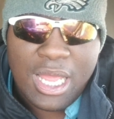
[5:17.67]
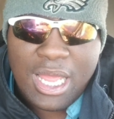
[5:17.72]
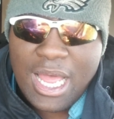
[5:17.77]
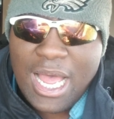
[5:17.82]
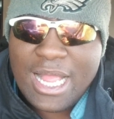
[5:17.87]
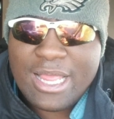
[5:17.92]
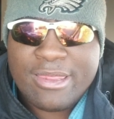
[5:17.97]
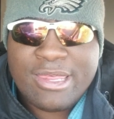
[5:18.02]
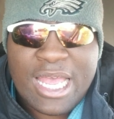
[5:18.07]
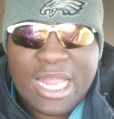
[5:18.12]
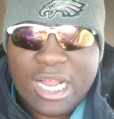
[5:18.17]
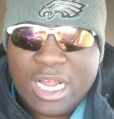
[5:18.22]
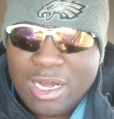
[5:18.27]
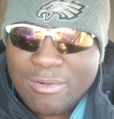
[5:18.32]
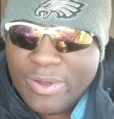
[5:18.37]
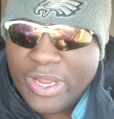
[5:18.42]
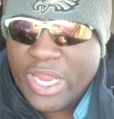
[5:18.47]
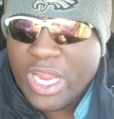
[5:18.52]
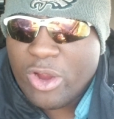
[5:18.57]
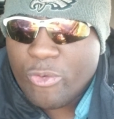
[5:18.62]
I just had to come
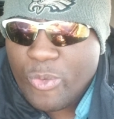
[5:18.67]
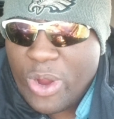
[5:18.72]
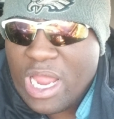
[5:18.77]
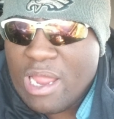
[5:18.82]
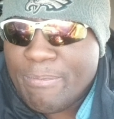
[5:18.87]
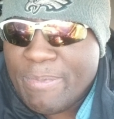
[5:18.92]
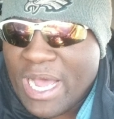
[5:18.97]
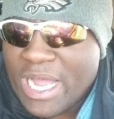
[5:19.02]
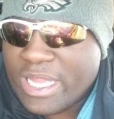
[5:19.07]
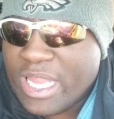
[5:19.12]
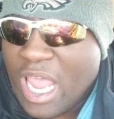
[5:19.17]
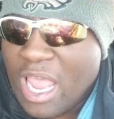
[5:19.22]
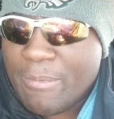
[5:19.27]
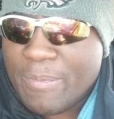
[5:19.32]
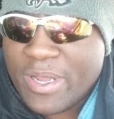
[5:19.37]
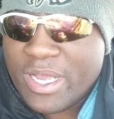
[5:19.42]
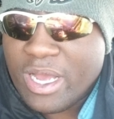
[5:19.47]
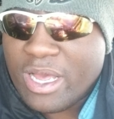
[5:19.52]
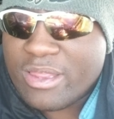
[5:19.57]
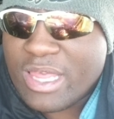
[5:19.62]
right here and rant about that
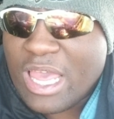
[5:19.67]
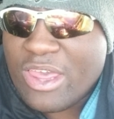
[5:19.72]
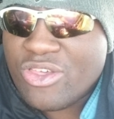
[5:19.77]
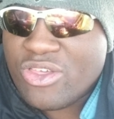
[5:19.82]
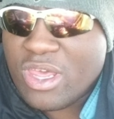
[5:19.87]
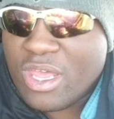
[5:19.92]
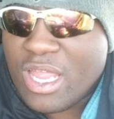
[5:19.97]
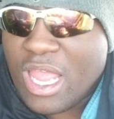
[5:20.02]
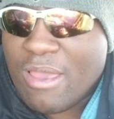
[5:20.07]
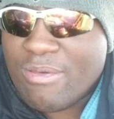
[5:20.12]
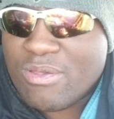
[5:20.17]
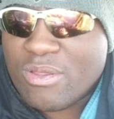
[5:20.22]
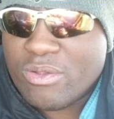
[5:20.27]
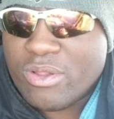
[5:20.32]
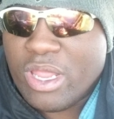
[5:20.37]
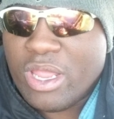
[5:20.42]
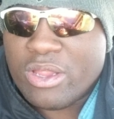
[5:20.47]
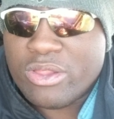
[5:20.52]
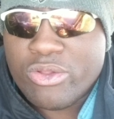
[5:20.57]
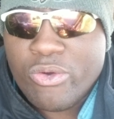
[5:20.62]
because that shit
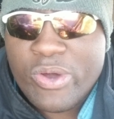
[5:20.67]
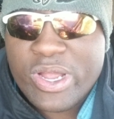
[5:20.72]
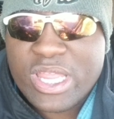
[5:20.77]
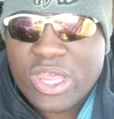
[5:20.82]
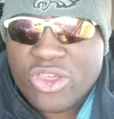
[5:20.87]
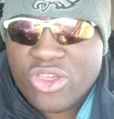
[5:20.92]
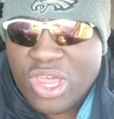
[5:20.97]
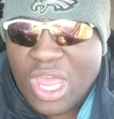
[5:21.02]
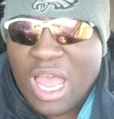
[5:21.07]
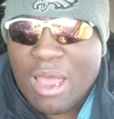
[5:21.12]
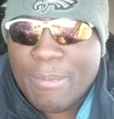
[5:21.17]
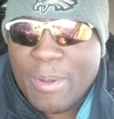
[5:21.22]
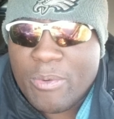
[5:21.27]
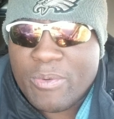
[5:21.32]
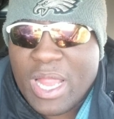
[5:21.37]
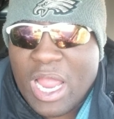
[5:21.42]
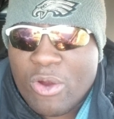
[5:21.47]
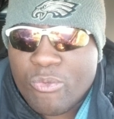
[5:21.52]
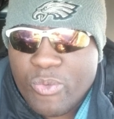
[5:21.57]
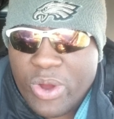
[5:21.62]
absolutely annoyed the shit out of me when
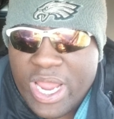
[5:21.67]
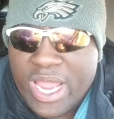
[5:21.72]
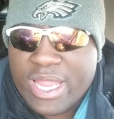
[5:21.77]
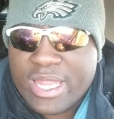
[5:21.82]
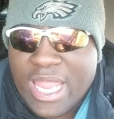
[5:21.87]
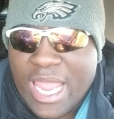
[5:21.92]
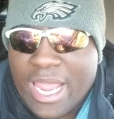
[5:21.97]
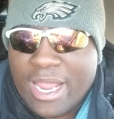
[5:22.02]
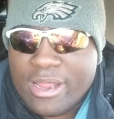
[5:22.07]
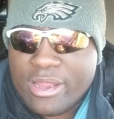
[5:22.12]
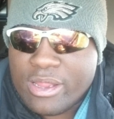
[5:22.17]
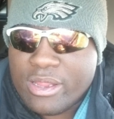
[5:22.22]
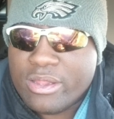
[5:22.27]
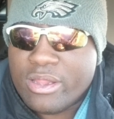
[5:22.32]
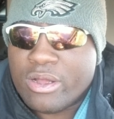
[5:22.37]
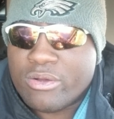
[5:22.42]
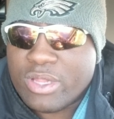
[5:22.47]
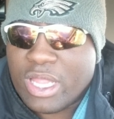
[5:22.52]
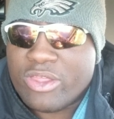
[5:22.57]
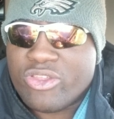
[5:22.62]
I read that, you
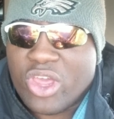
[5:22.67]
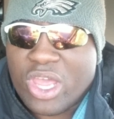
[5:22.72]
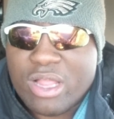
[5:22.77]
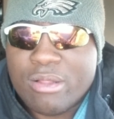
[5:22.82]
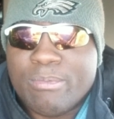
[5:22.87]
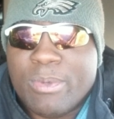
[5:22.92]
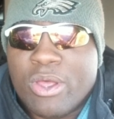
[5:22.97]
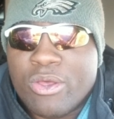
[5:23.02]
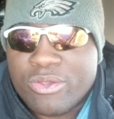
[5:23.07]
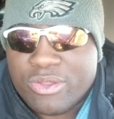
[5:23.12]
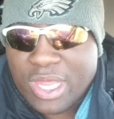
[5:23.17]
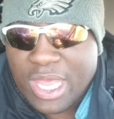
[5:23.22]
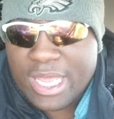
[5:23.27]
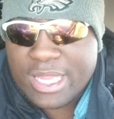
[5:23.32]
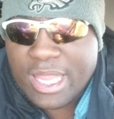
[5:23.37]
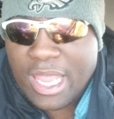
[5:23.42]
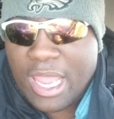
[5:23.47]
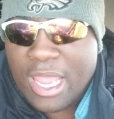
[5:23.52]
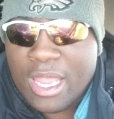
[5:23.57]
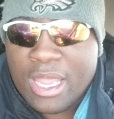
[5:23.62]
know, that Jalen Mills said
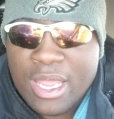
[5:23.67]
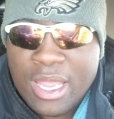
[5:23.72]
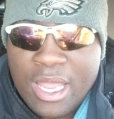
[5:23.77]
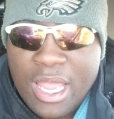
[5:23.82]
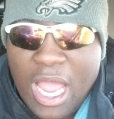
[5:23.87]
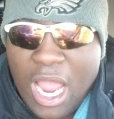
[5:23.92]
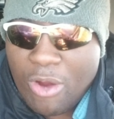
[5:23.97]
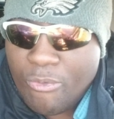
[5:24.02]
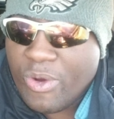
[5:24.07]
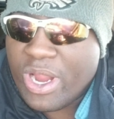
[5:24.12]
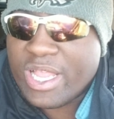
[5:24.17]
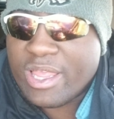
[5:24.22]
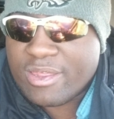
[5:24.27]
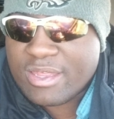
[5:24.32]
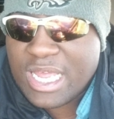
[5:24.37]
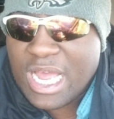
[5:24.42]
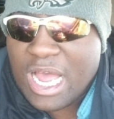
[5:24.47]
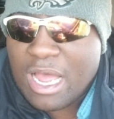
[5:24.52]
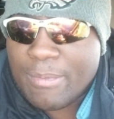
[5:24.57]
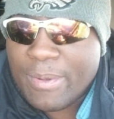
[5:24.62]
that. I read this
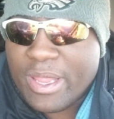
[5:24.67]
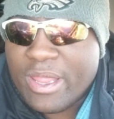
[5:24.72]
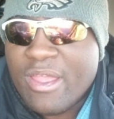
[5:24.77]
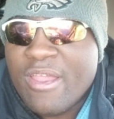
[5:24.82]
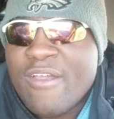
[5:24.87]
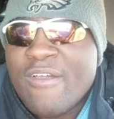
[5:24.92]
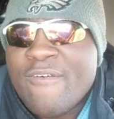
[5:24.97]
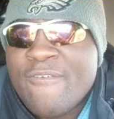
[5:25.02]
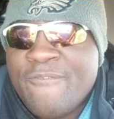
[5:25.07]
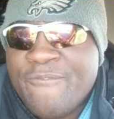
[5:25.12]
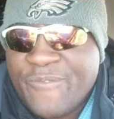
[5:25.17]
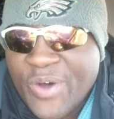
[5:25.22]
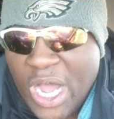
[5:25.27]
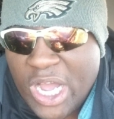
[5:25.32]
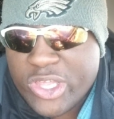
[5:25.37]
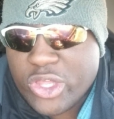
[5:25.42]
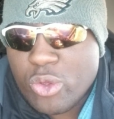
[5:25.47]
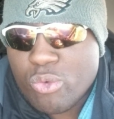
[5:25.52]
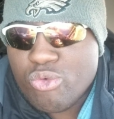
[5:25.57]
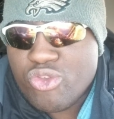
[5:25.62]
comment.
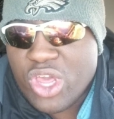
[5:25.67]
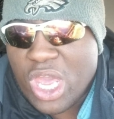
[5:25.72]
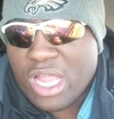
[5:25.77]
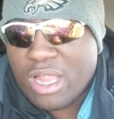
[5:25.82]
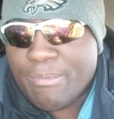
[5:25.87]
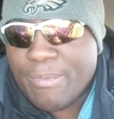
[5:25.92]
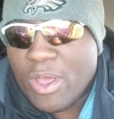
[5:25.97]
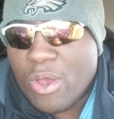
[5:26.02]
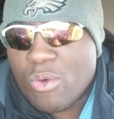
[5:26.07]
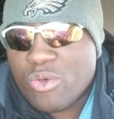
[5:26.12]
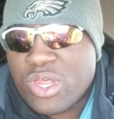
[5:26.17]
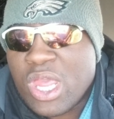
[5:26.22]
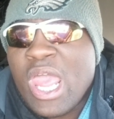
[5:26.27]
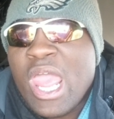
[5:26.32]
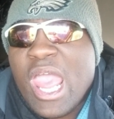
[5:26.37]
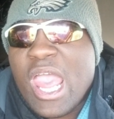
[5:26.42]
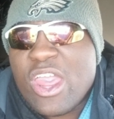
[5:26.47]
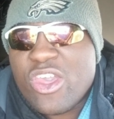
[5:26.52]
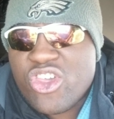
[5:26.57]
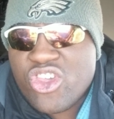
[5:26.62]
Fuck you, Jalen Mills,
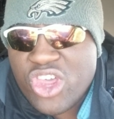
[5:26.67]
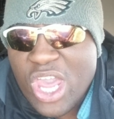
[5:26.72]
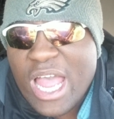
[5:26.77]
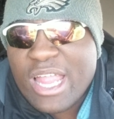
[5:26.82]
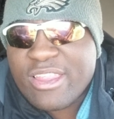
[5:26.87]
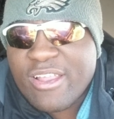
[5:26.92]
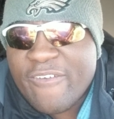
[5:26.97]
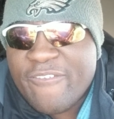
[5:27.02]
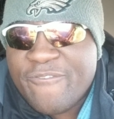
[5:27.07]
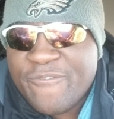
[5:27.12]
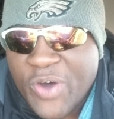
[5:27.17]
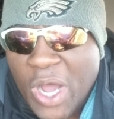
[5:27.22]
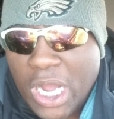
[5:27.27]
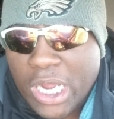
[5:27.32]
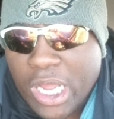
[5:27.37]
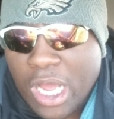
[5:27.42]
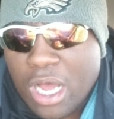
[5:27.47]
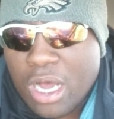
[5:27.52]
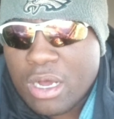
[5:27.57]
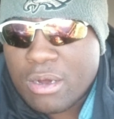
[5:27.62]
and shut the
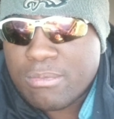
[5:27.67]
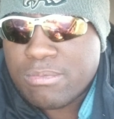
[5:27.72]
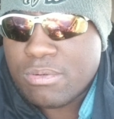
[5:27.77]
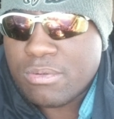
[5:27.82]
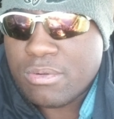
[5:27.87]
fuck up.